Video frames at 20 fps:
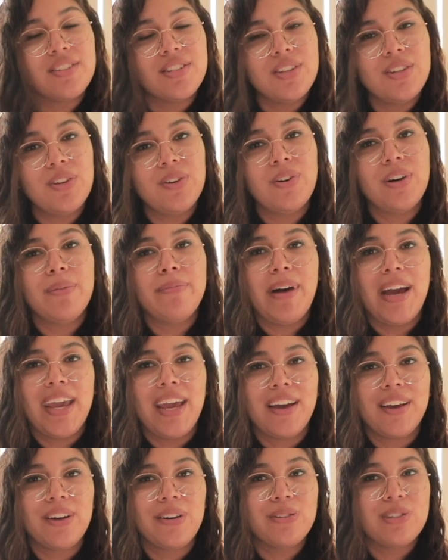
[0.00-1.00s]
to my
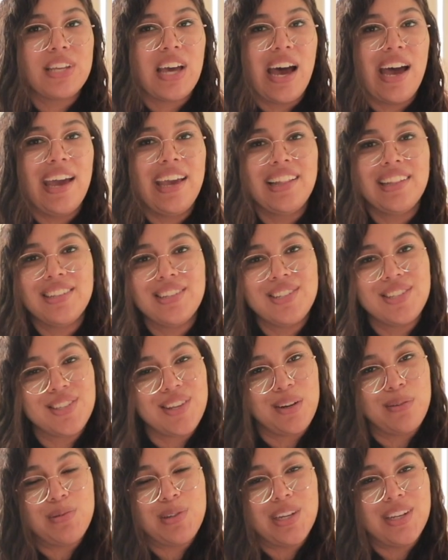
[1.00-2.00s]
EcoTot in the
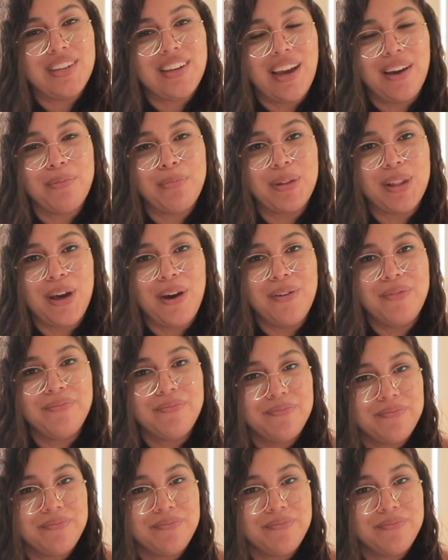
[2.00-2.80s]
description down below.